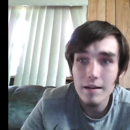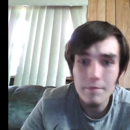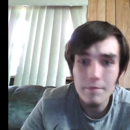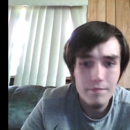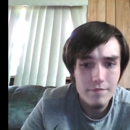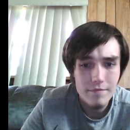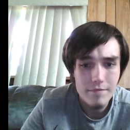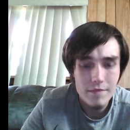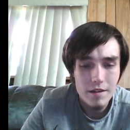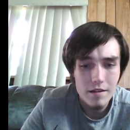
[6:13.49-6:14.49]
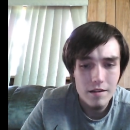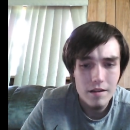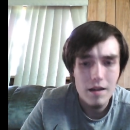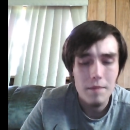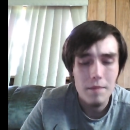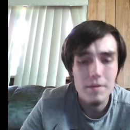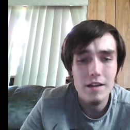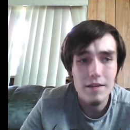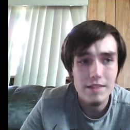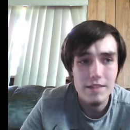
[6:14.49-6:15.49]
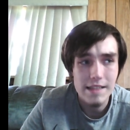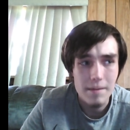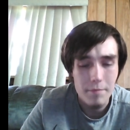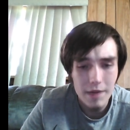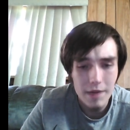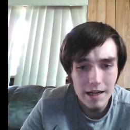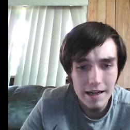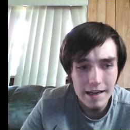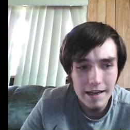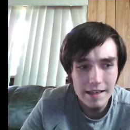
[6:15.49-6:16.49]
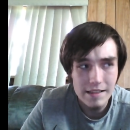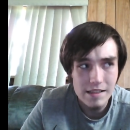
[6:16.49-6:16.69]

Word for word: I'm going to have to say goodbye